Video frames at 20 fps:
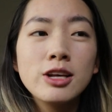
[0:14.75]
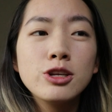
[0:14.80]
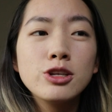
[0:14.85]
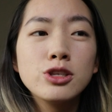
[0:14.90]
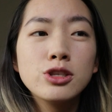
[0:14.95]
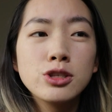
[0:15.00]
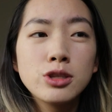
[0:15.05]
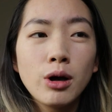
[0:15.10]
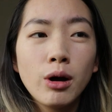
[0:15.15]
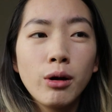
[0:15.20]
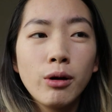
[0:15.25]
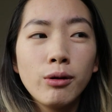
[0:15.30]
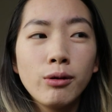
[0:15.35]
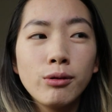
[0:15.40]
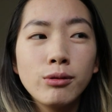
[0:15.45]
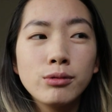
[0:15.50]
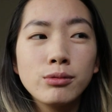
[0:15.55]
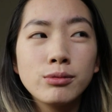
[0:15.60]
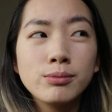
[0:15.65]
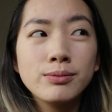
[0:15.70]

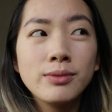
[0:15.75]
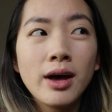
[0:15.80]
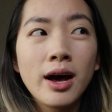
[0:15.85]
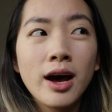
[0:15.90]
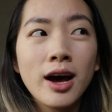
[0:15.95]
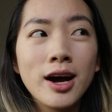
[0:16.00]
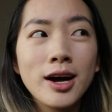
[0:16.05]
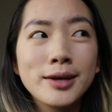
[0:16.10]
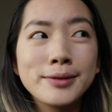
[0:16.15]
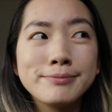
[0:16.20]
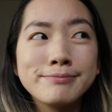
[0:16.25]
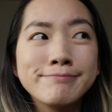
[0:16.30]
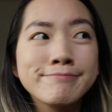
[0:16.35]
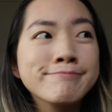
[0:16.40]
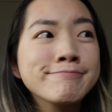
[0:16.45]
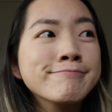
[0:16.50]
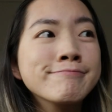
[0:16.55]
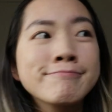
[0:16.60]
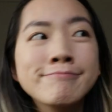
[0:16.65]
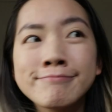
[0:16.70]
So
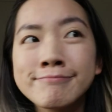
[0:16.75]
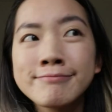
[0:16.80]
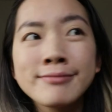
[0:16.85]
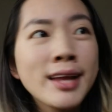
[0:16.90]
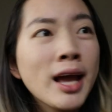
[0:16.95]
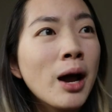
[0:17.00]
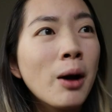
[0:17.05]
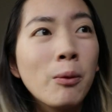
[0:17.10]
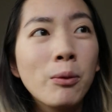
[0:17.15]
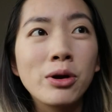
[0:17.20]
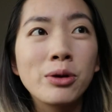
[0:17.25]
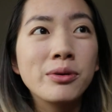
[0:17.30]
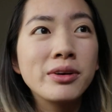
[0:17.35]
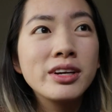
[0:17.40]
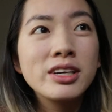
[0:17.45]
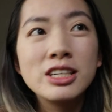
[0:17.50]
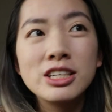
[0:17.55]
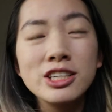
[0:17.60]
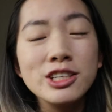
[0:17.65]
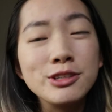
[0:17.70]
what are we
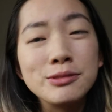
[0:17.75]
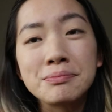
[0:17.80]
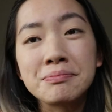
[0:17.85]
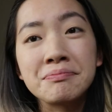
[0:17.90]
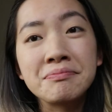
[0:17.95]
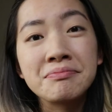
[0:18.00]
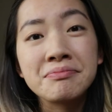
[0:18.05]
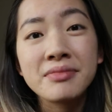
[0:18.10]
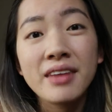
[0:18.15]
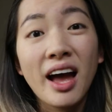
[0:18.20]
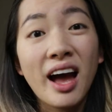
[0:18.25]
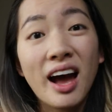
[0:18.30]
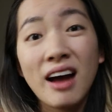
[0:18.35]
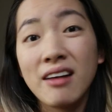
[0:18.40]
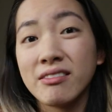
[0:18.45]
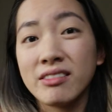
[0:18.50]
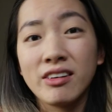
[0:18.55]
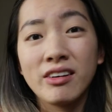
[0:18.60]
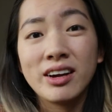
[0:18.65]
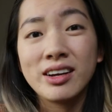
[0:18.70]
gonna do? I
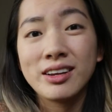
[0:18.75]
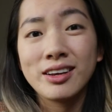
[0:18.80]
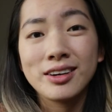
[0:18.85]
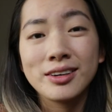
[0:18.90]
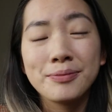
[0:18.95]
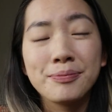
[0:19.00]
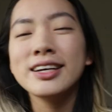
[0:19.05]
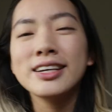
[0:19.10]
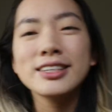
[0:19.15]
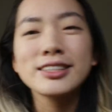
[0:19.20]
have no idea.